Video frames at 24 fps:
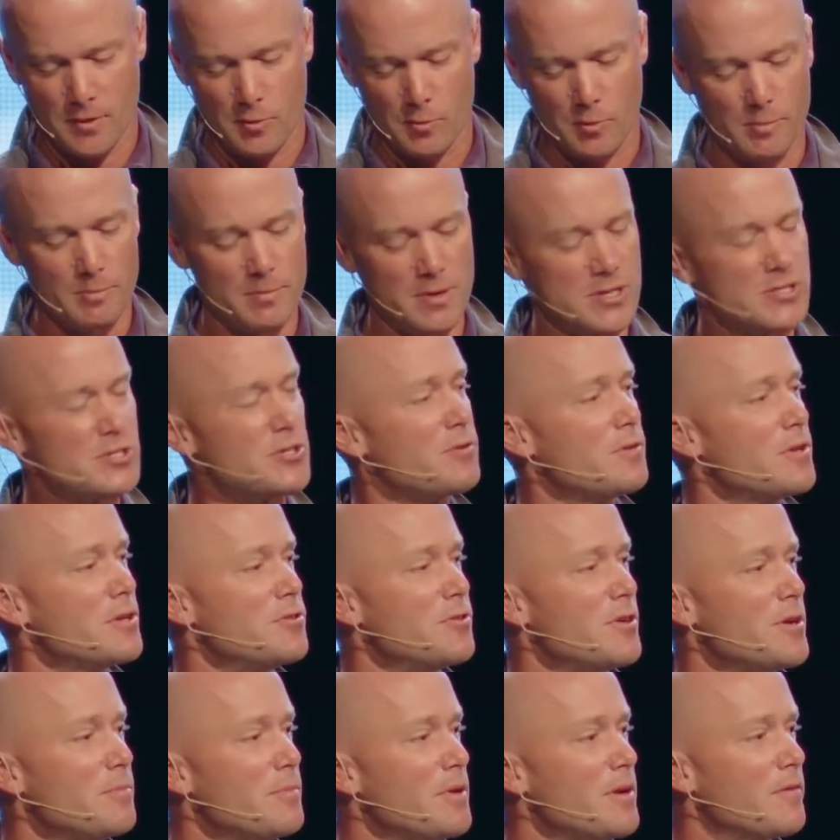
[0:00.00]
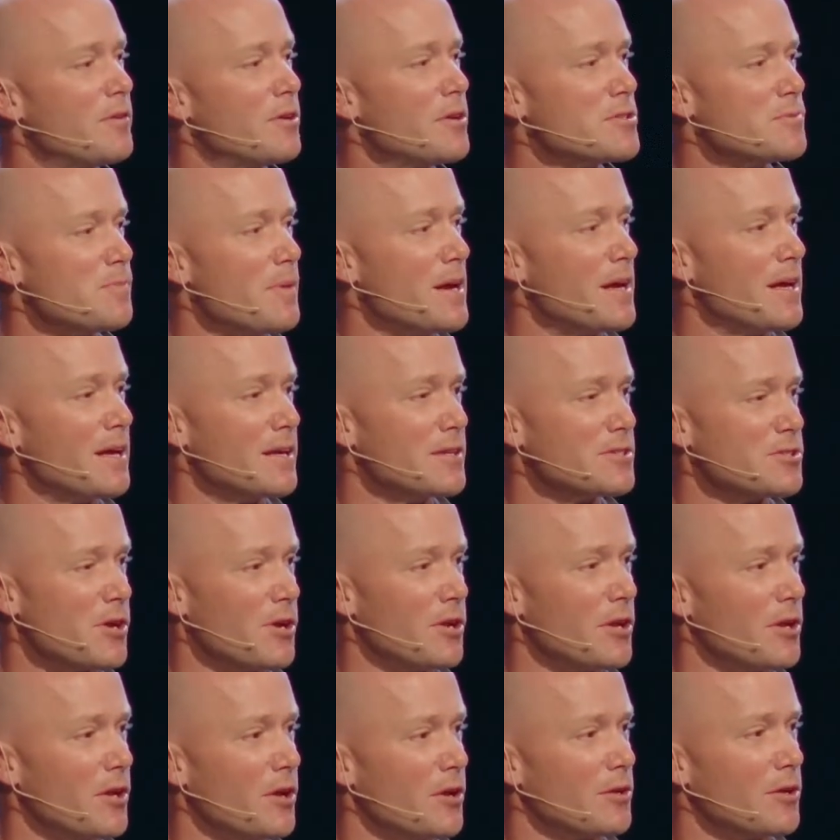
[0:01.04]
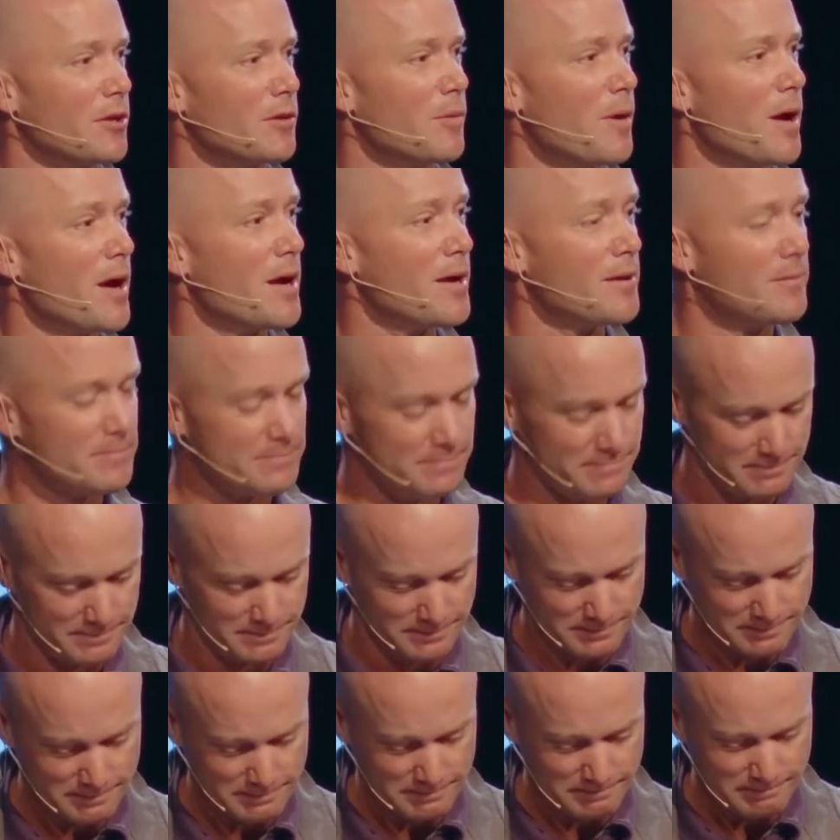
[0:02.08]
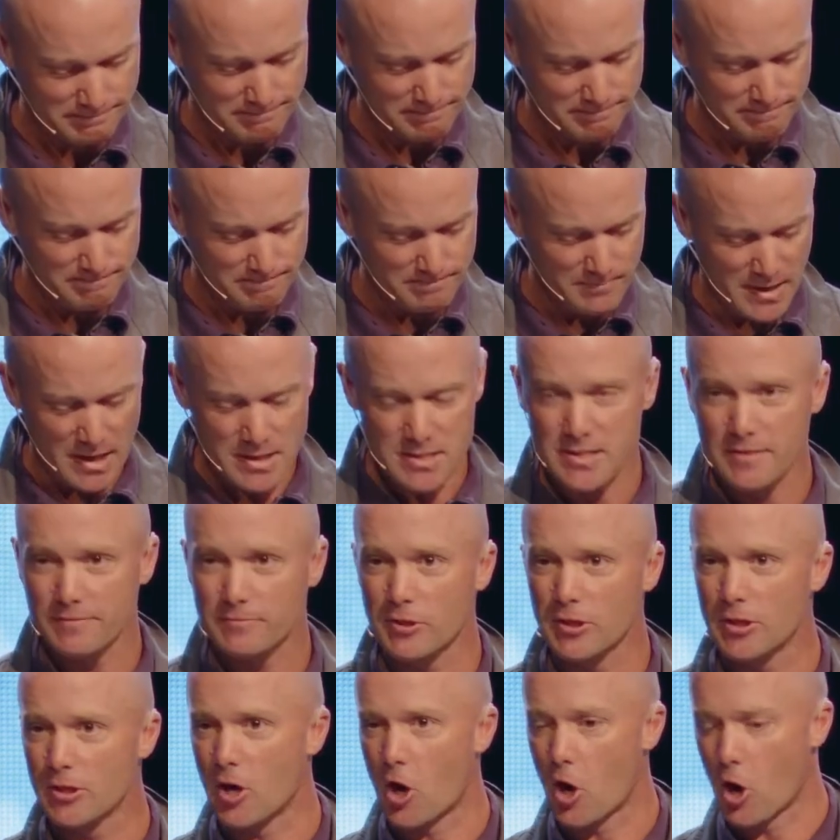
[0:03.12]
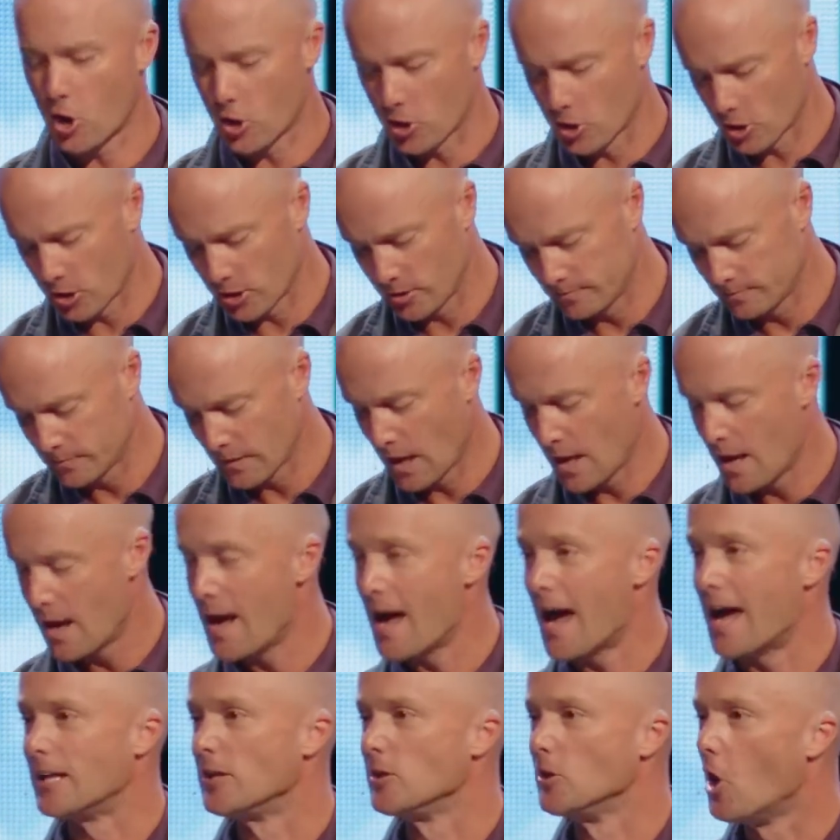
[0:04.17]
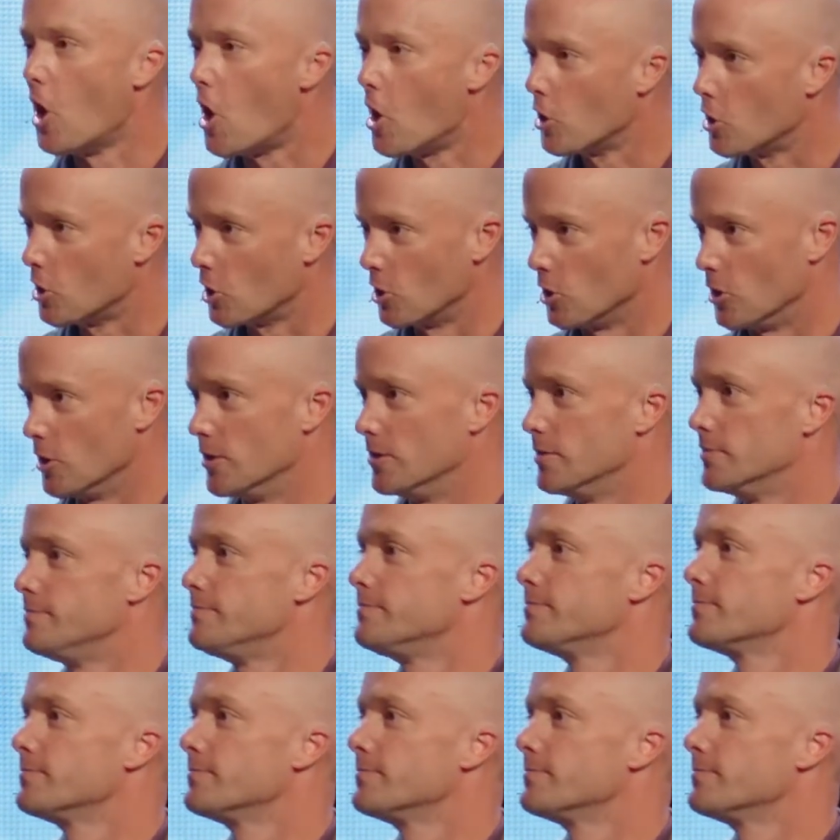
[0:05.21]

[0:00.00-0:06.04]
We'll miss who the dream giver is making us all along the way. Different, harder, and longer.